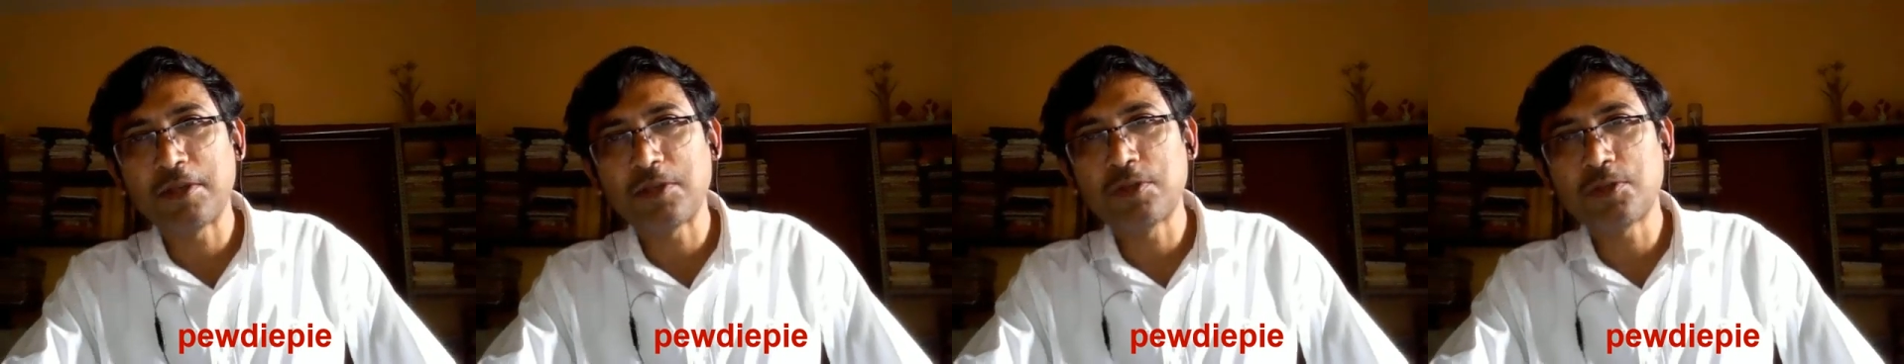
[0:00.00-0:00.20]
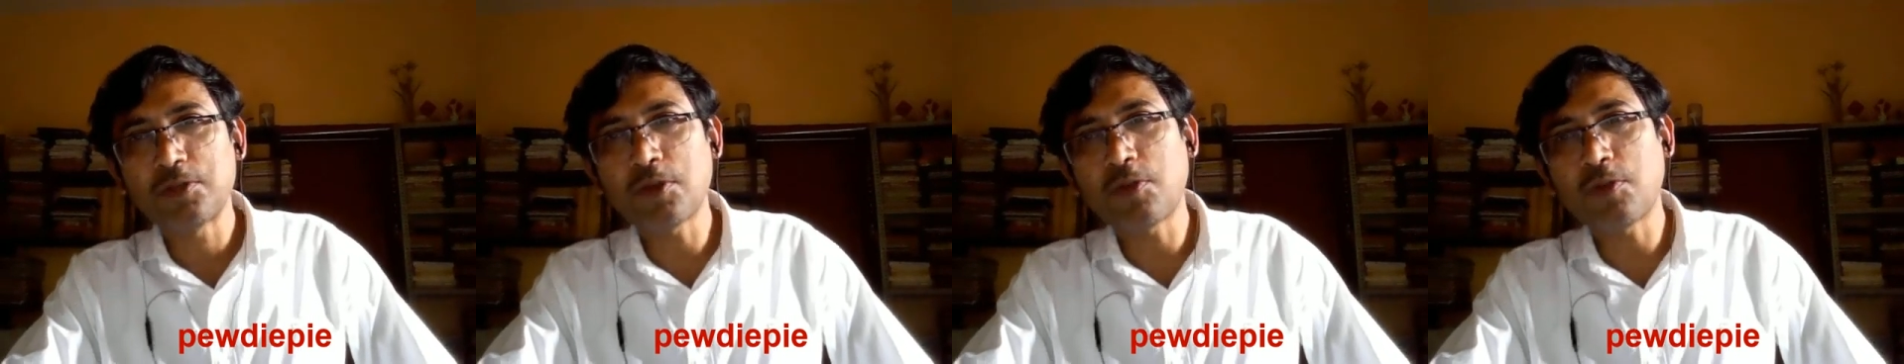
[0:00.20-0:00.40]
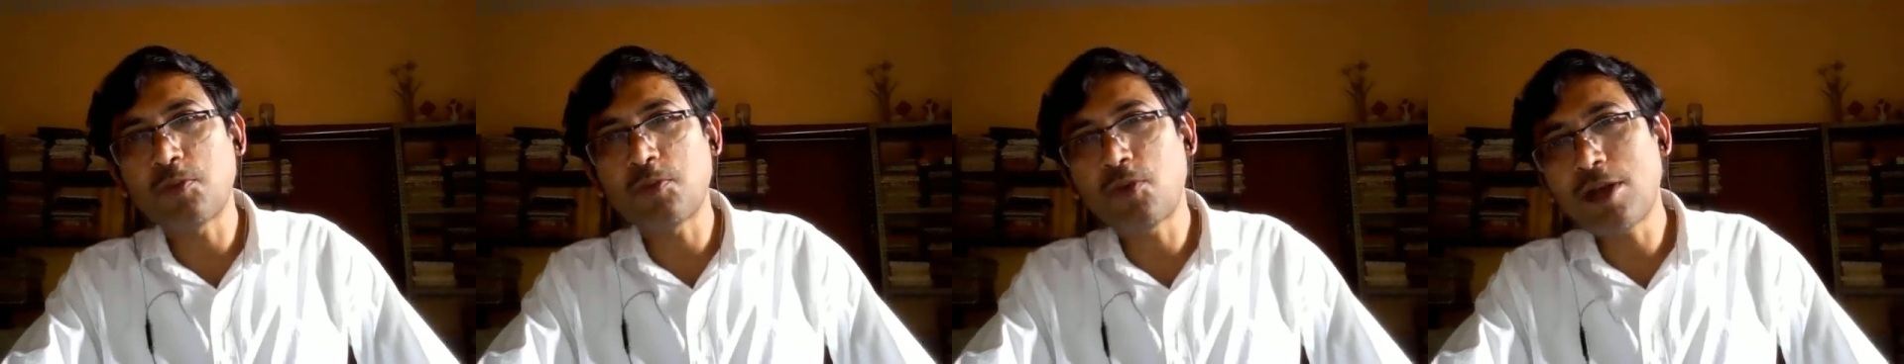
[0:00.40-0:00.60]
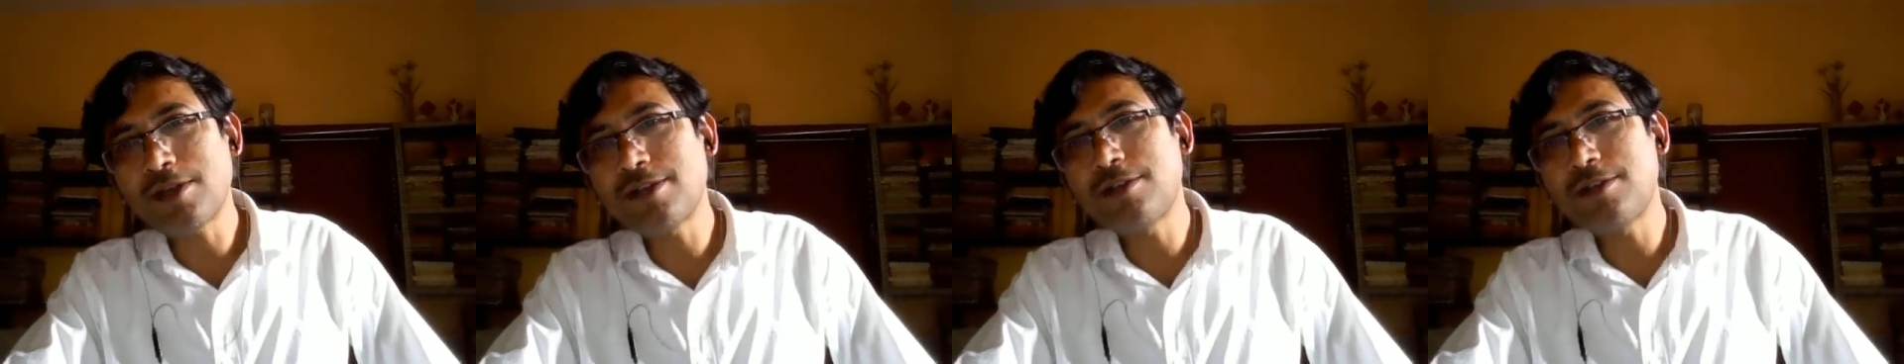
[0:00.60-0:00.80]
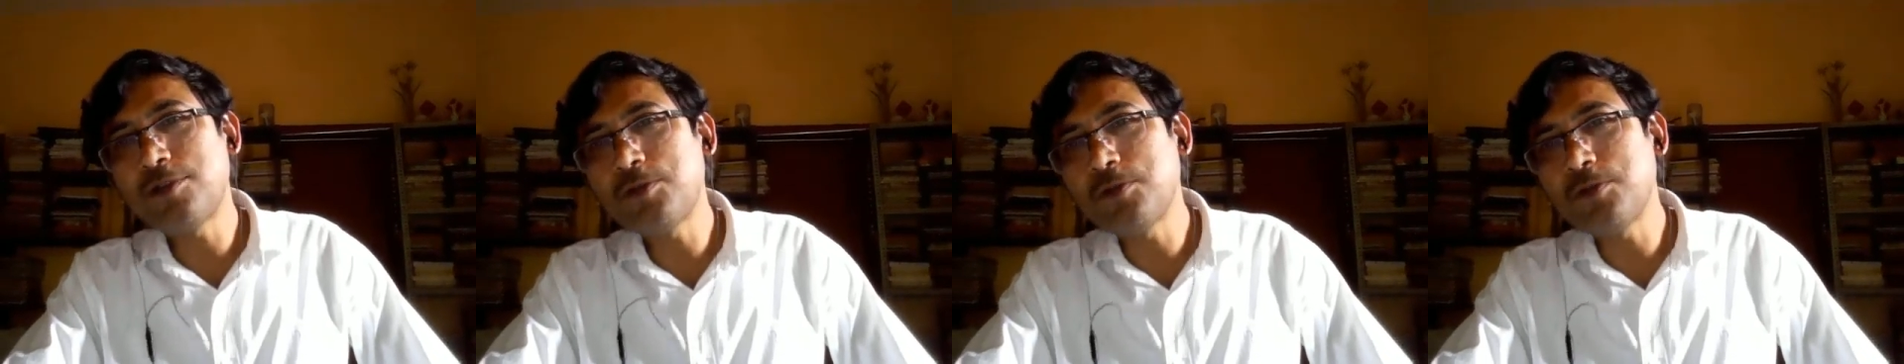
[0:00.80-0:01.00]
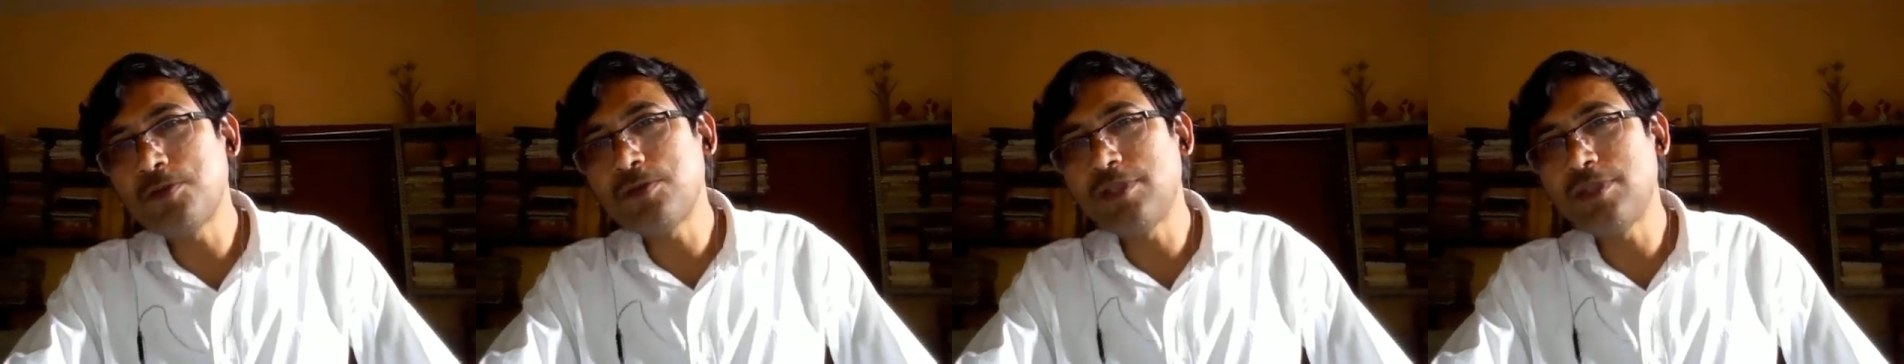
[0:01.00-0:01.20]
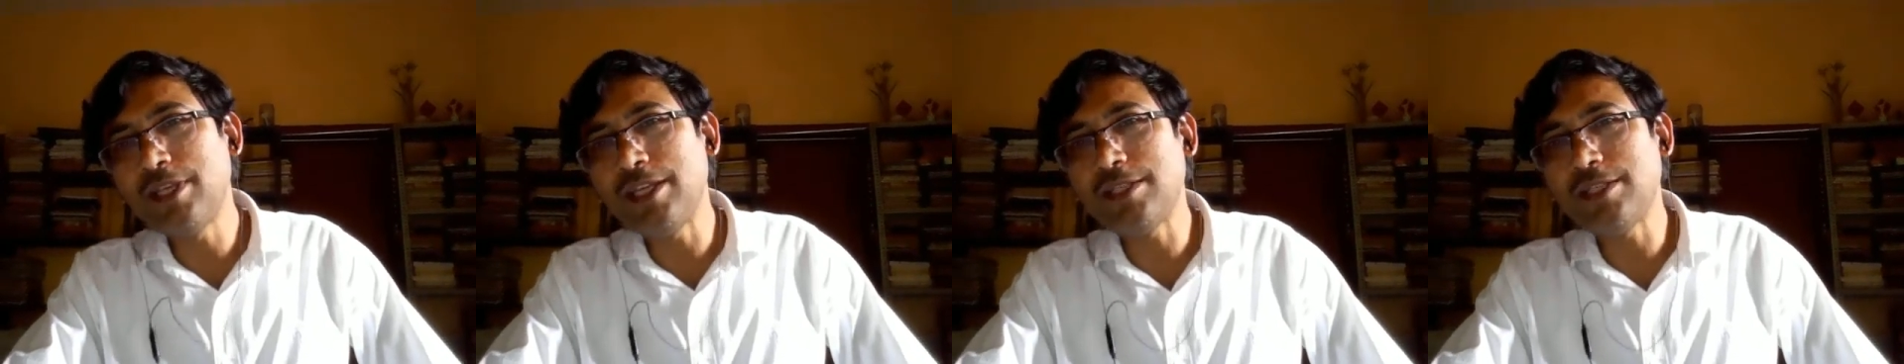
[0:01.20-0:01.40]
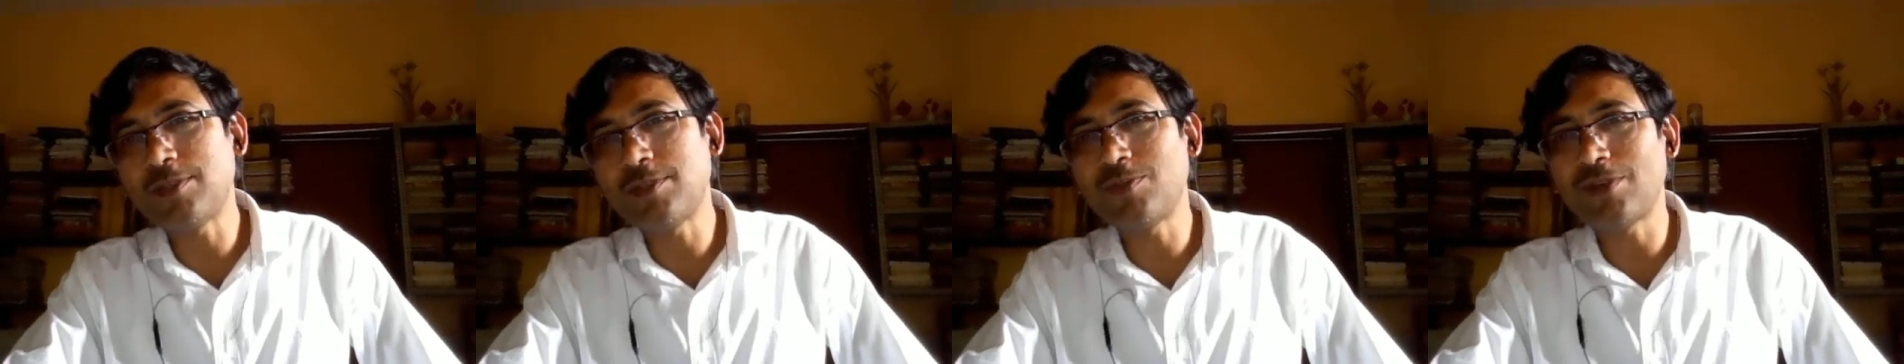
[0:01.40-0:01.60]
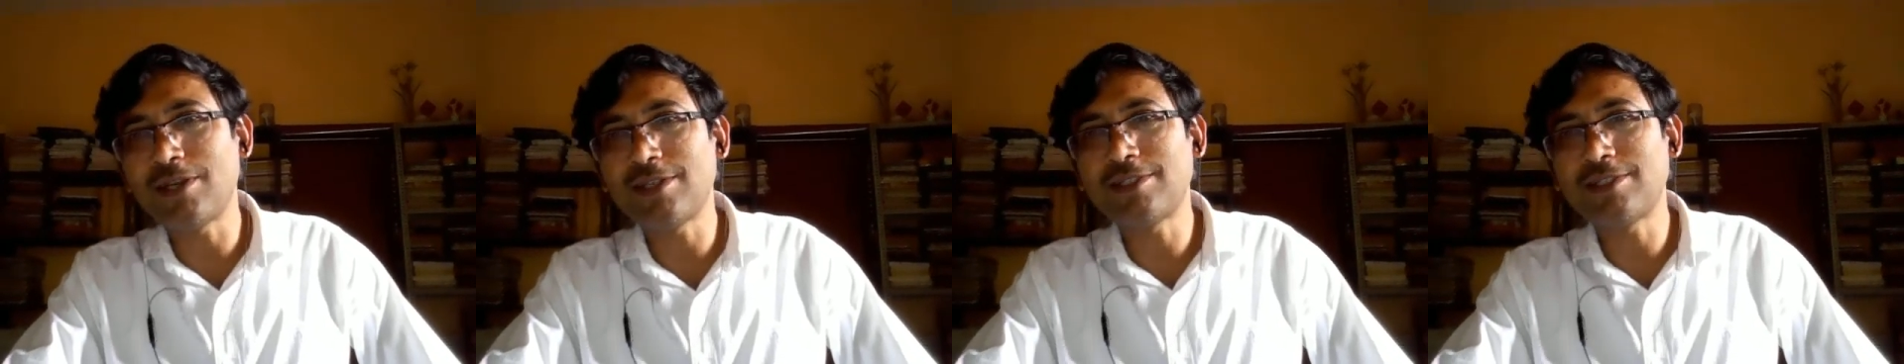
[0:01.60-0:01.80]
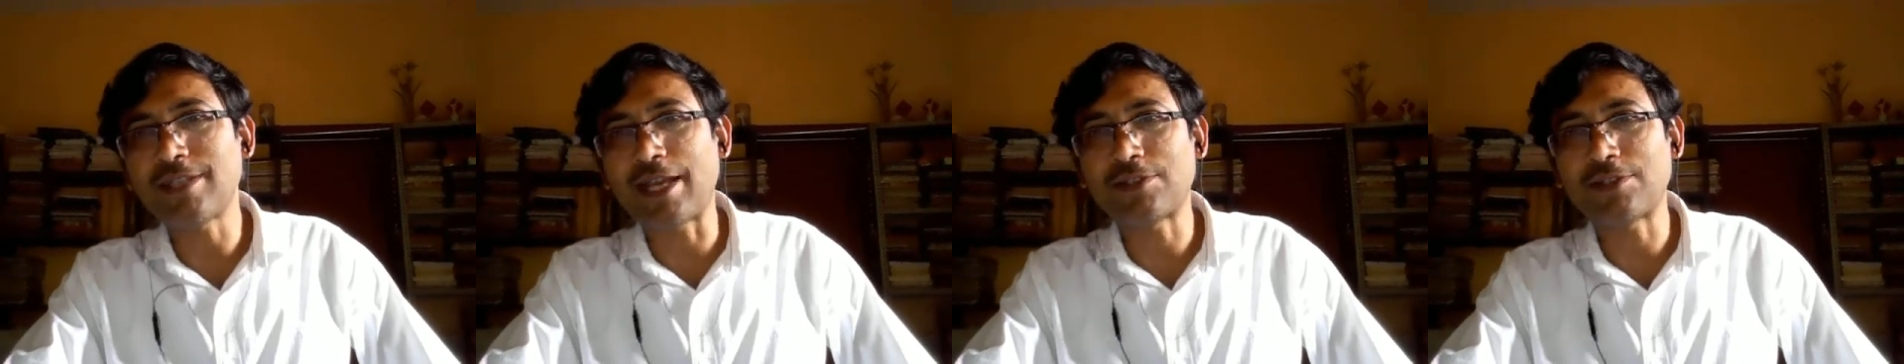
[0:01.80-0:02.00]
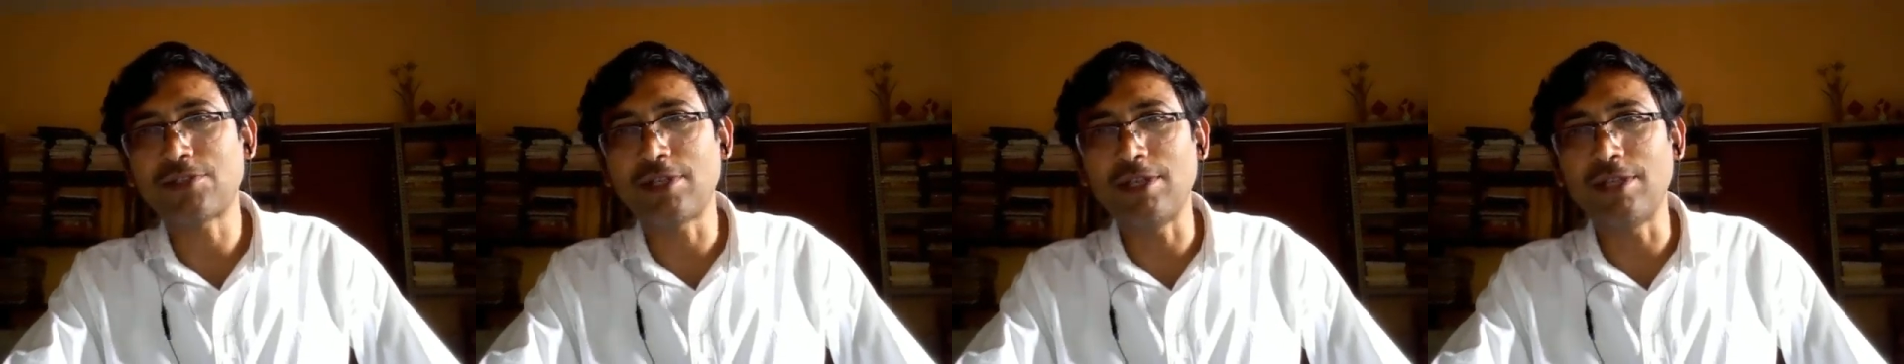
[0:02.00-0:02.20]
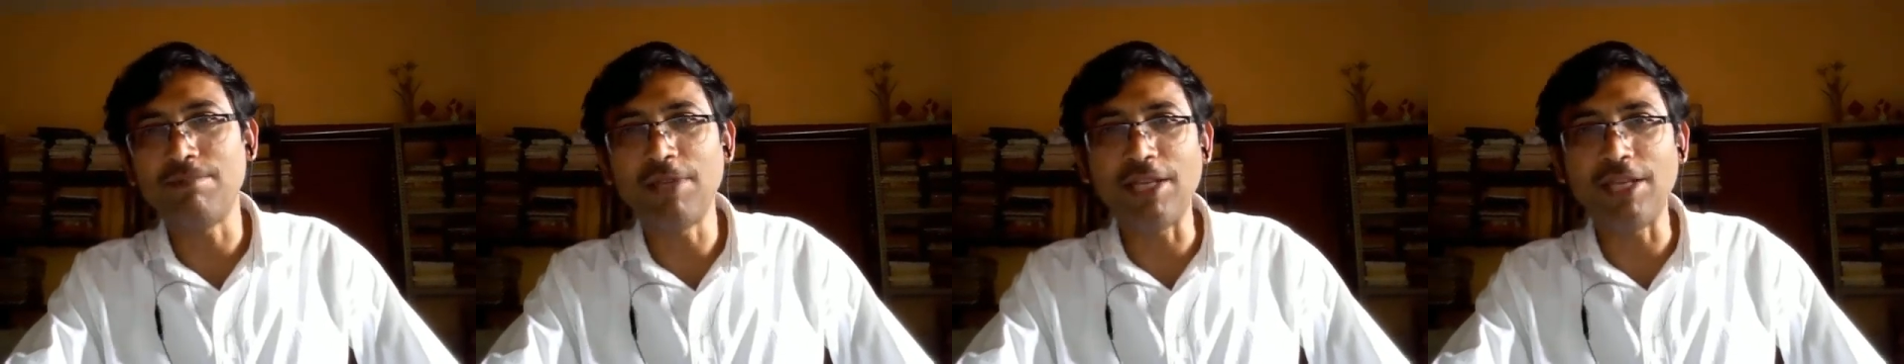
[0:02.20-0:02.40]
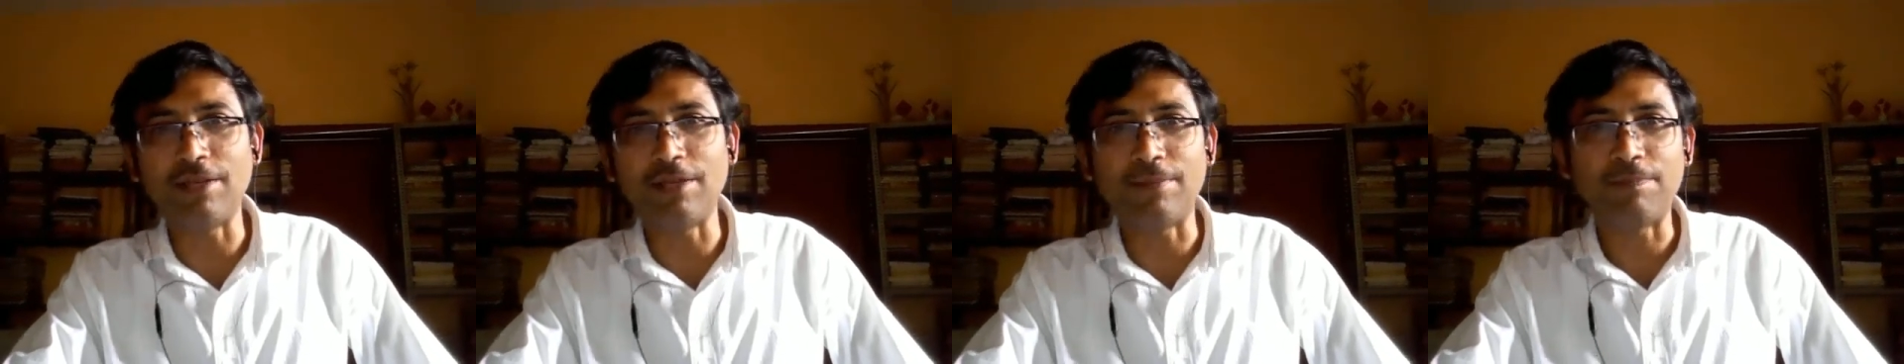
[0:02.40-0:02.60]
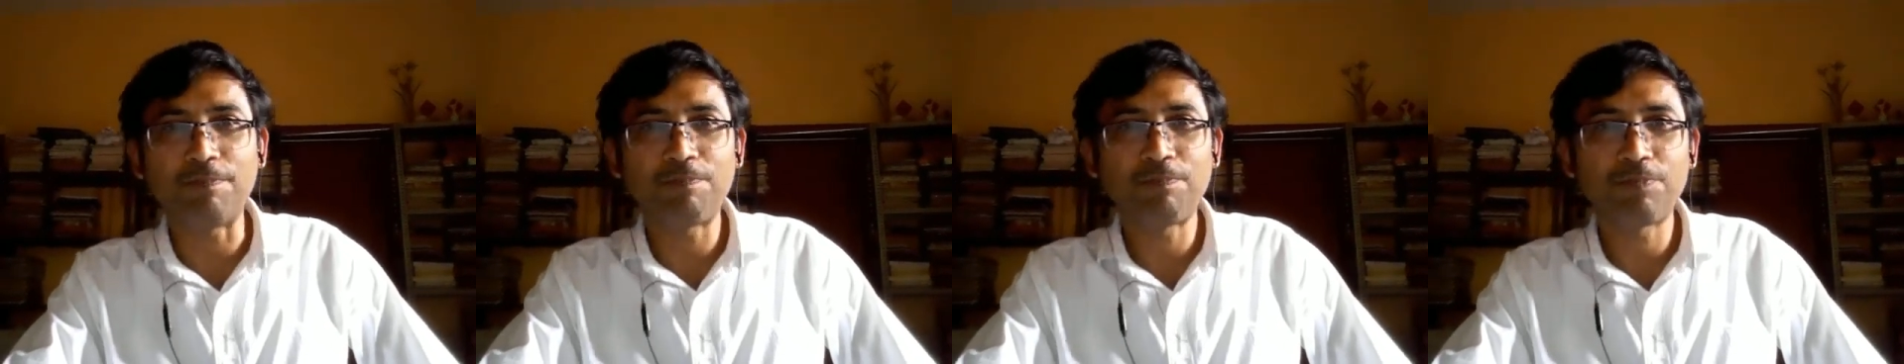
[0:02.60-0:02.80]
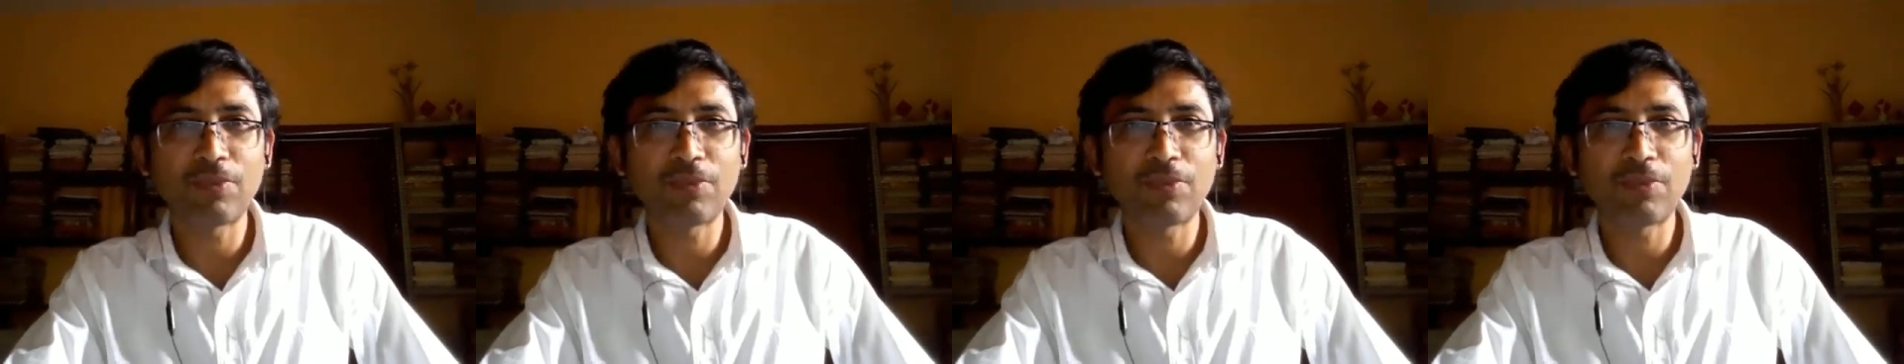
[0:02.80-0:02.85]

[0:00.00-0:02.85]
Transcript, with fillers: So what do these words actually mean?